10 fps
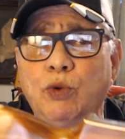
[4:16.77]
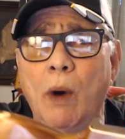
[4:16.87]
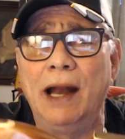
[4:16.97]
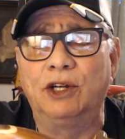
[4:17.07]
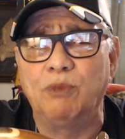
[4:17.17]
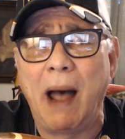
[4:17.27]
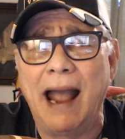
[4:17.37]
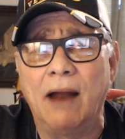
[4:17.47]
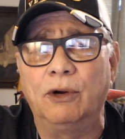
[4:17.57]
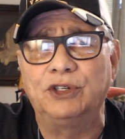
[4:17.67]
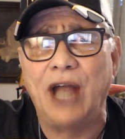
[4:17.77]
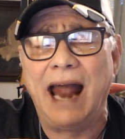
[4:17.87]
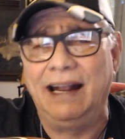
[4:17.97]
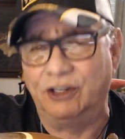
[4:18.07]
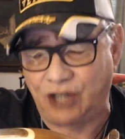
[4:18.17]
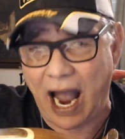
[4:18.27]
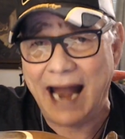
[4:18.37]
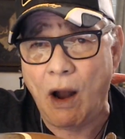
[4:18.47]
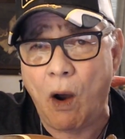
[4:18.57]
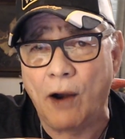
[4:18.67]
it's my understanding, is kind of
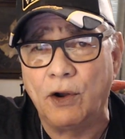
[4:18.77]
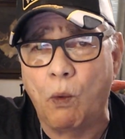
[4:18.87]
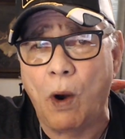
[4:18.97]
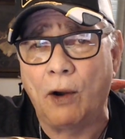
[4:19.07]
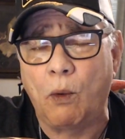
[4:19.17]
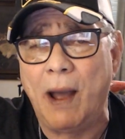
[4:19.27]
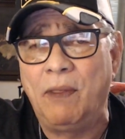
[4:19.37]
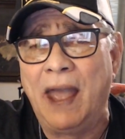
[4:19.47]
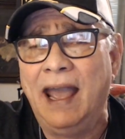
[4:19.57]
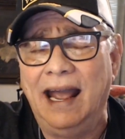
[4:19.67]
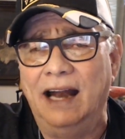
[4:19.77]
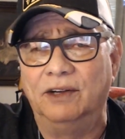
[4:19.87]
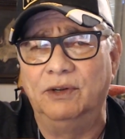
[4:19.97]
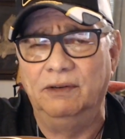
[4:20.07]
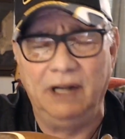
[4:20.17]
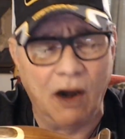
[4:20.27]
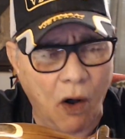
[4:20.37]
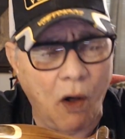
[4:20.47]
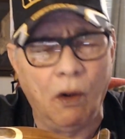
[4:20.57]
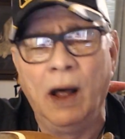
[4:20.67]
hard to work with,
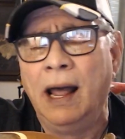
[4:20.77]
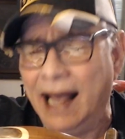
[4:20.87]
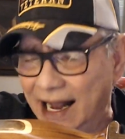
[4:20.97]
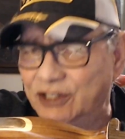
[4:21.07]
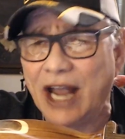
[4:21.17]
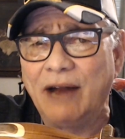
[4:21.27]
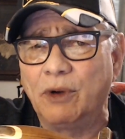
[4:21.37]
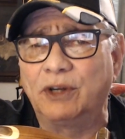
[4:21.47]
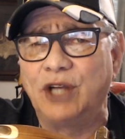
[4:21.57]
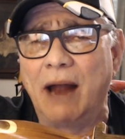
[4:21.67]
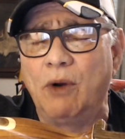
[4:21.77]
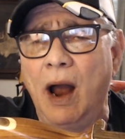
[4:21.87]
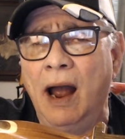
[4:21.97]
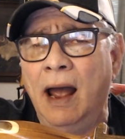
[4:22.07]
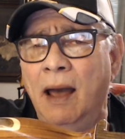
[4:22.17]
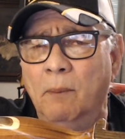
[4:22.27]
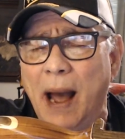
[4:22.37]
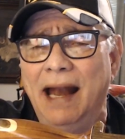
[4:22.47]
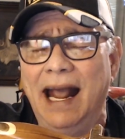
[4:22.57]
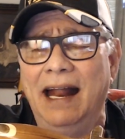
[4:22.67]
et cetera, but
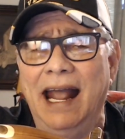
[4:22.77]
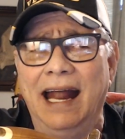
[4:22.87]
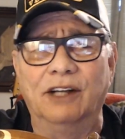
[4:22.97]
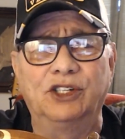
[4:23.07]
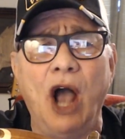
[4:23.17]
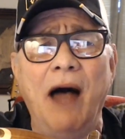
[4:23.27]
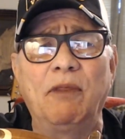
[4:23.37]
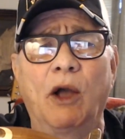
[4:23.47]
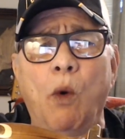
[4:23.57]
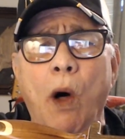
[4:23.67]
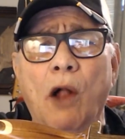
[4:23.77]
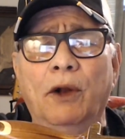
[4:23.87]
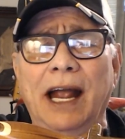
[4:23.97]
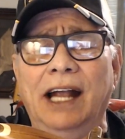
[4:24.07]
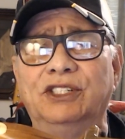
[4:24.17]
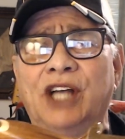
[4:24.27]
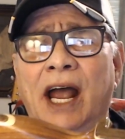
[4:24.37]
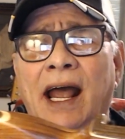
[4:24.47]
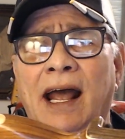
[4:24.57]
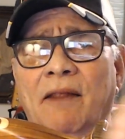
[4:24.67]
it has got the qualities
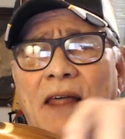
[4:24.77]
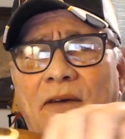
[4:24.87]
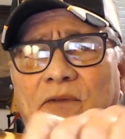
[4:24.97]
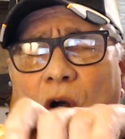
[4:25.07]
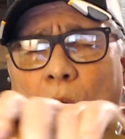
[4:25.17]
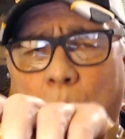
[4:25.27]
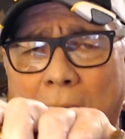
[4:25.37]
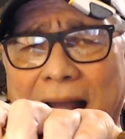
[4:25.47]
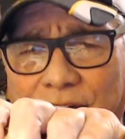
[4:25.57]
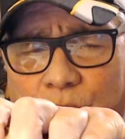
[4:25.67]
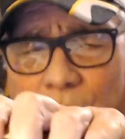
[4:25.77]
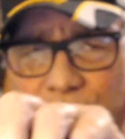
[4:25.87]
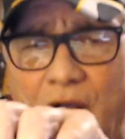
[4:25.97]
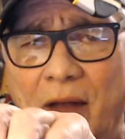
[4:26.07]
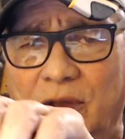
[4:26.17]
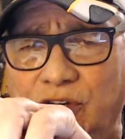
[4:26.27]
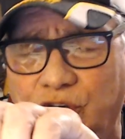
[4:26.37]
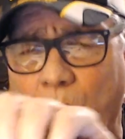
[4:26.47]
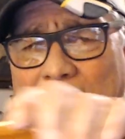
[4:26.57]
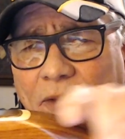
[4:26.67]
for a riser. It's got the
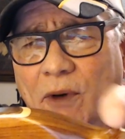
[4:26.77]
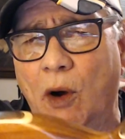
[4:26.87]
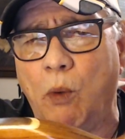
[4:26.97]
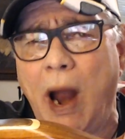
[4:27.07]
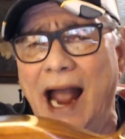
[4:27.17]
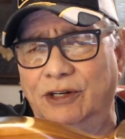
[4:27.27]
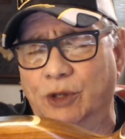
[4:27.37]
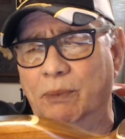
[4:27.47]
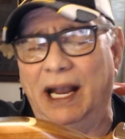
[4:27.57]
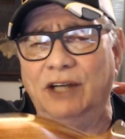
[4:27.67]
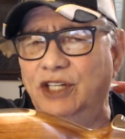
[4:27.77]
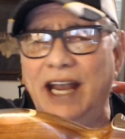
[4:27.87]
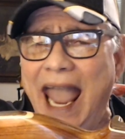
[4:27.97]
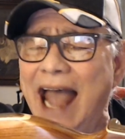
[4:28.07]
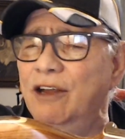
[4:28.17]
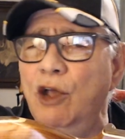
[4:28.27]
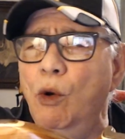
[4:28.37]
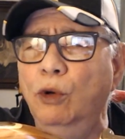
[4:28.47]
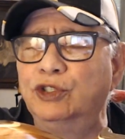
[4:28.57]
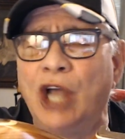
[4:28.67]
strength for a riser because you can't
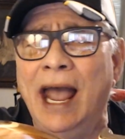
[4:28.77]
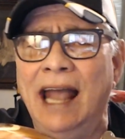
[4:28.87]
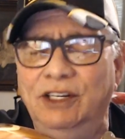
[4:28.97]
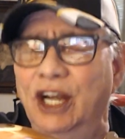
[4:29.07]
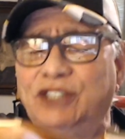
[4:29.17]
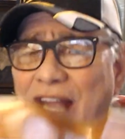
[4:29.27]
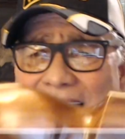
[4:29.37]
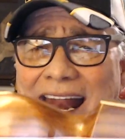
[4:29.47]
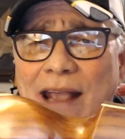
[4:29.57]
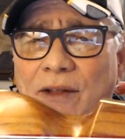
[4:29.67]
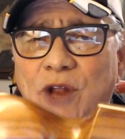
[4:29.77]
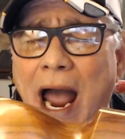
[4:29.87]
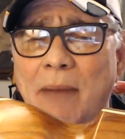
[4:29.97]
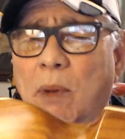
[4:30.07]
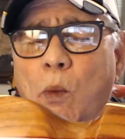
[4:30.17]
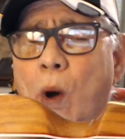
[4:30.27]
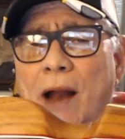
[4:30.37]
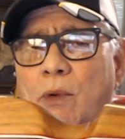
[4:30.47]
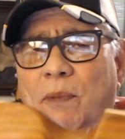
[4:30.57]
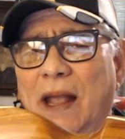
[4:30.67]
use just any type of wood
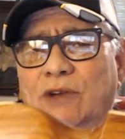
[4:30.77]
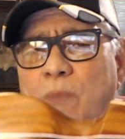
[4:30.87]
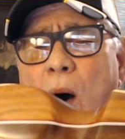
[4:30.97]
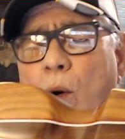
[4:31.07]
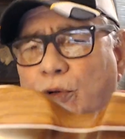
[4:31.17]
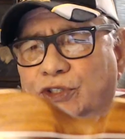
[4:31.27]
with these bows.